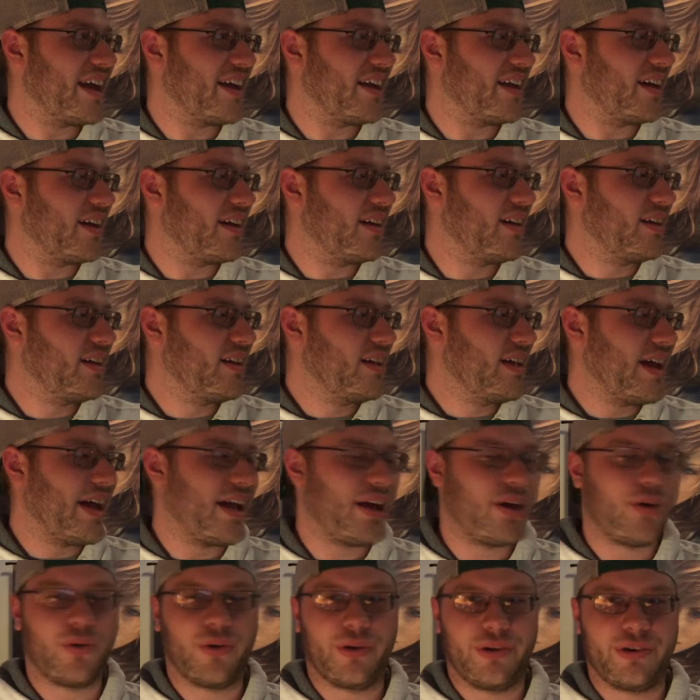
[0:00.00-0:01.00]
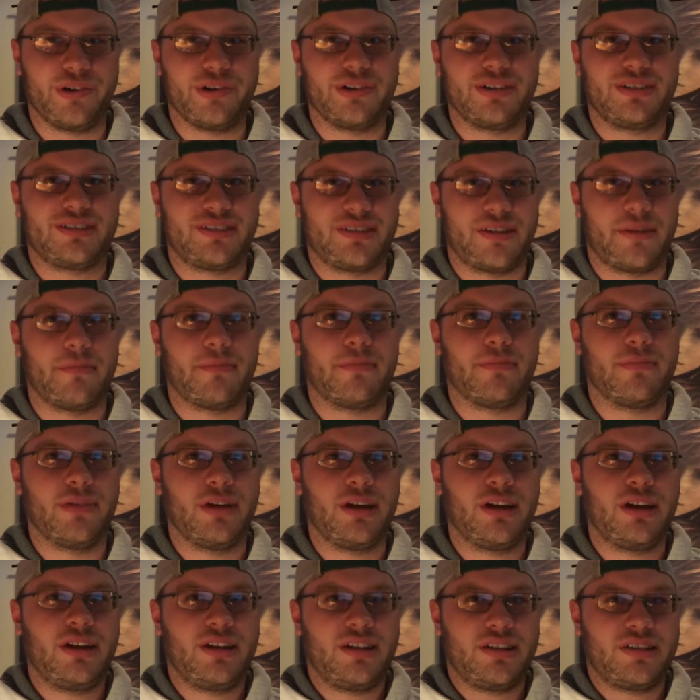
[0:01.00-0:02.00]
I ordered some
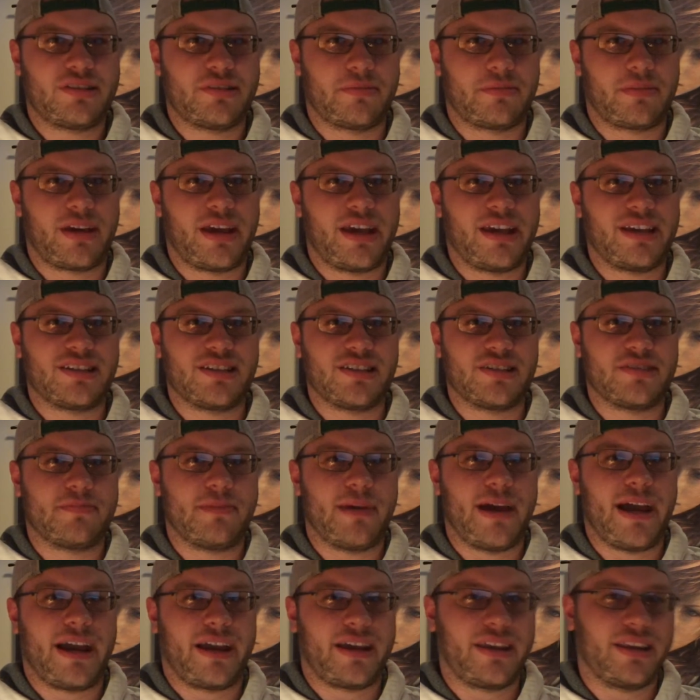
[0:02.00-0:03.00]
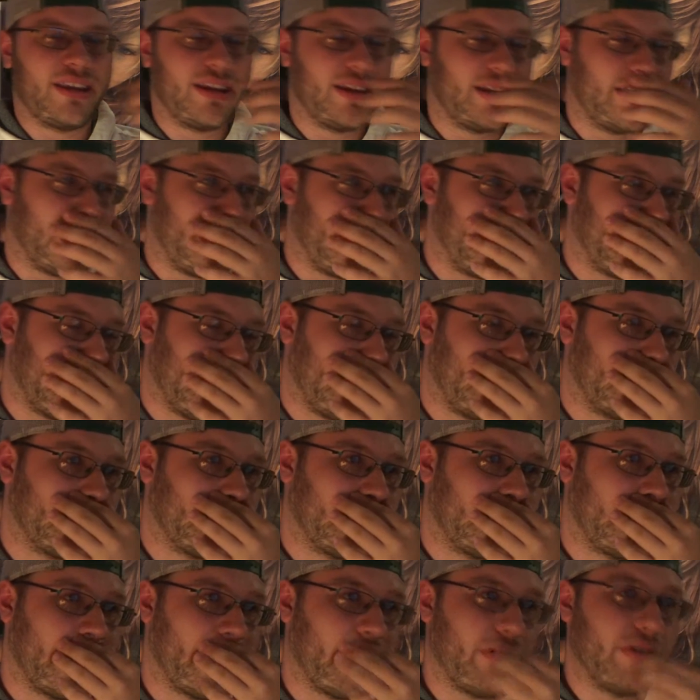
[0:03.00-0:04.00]
cases back in the day that I
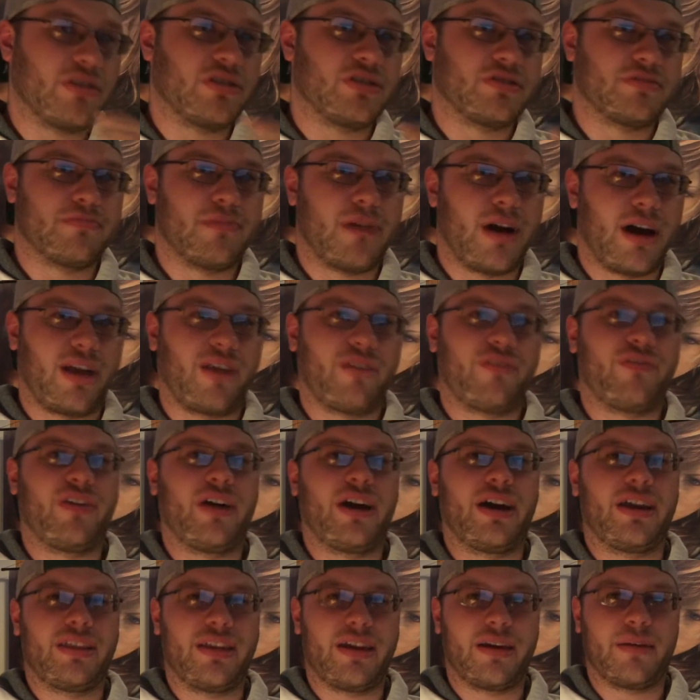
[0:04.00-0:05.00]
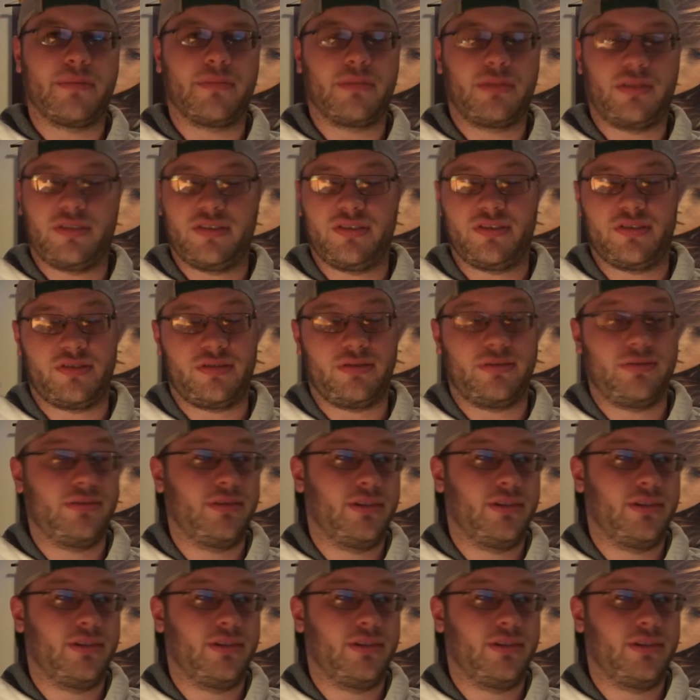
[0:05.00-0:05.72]
thought I would just modify them, because